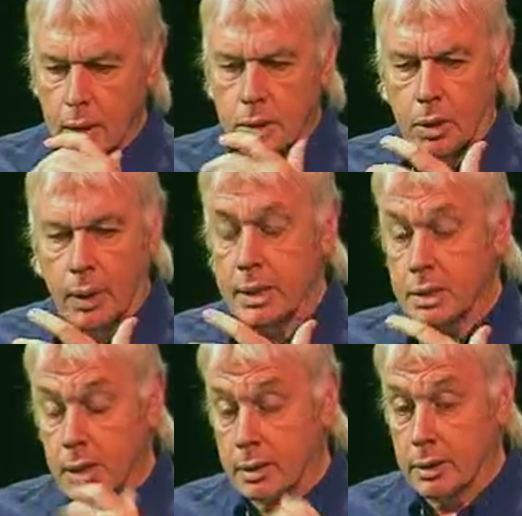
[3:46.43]
So I didn't
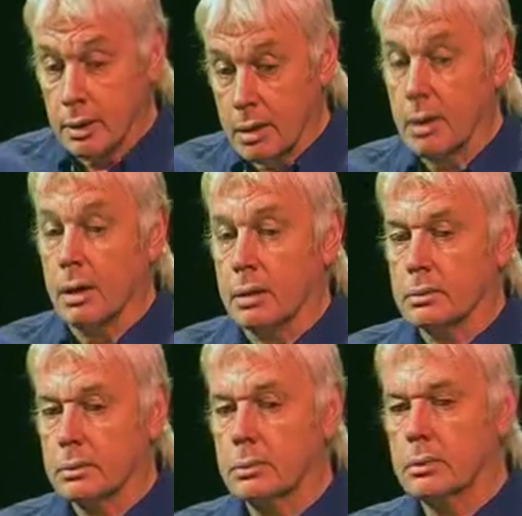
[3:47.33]
say anything to her,
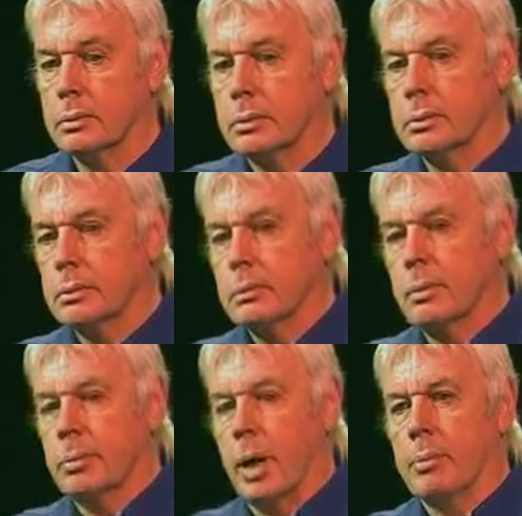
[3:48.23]

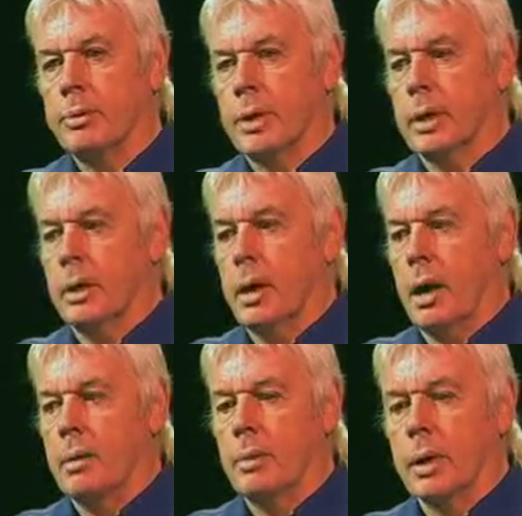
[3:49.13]
but I'm thinking,
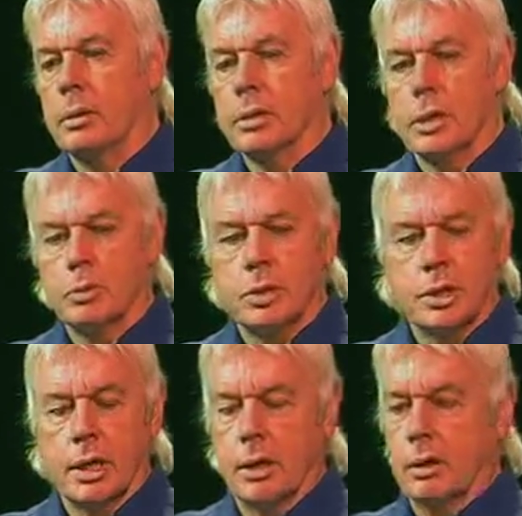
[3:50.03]
oh my goodness, that's what she
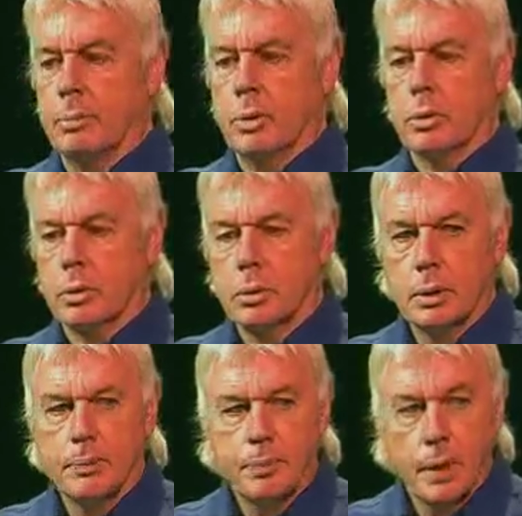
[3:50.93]
said in her book.
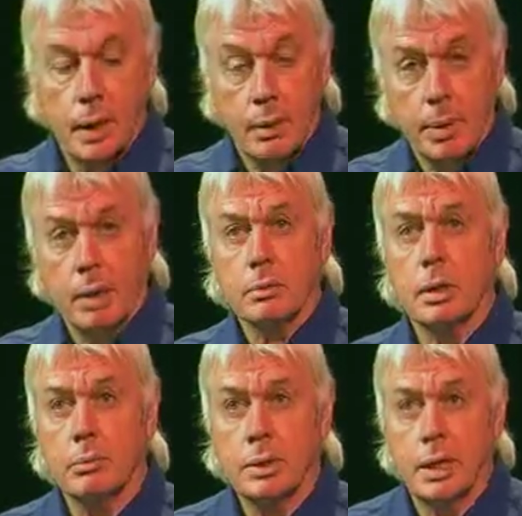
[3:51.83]
And about
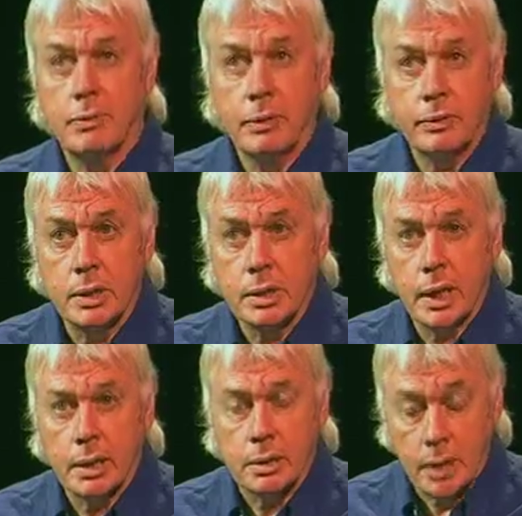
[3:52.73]
10 or 15
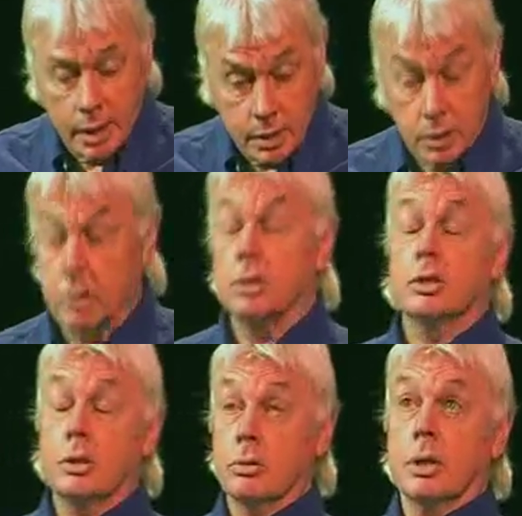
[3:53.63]
seconds later, she
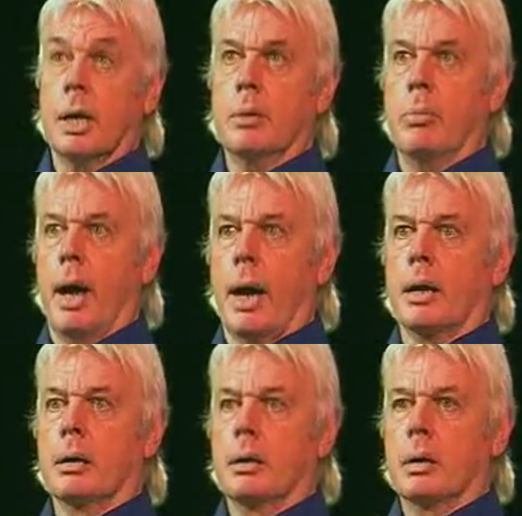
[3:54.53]
shoots her head
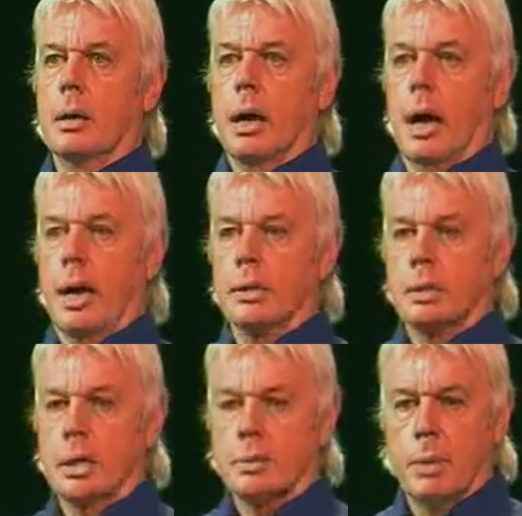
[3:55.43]
back and
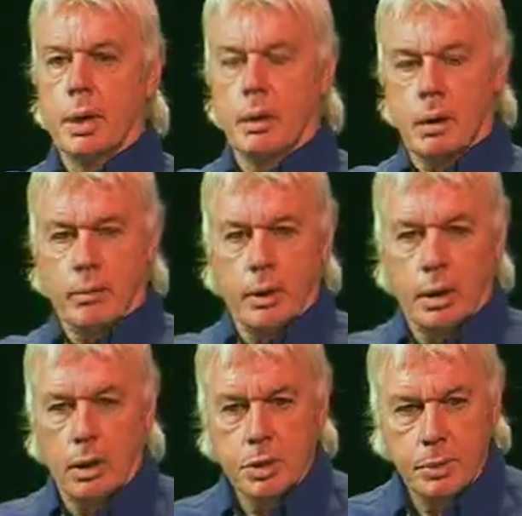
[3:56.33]
says, my God, I've got to
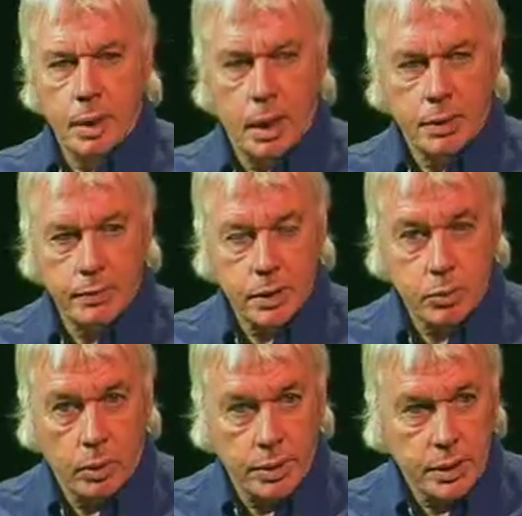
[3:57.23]
close my eyes for
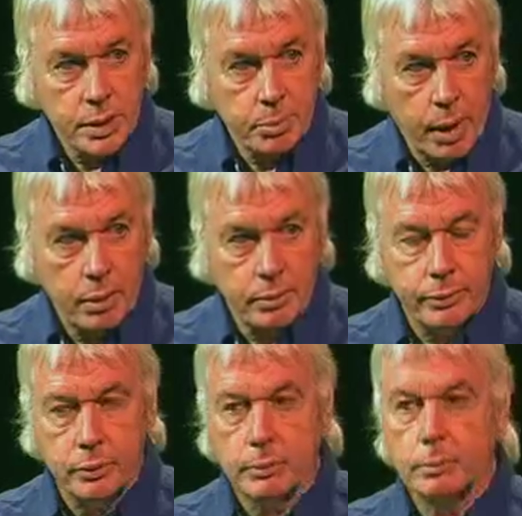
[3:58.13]
this one. This is
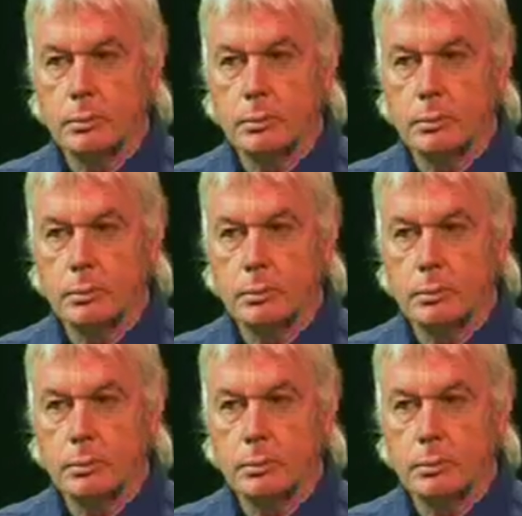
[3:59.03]
powerful.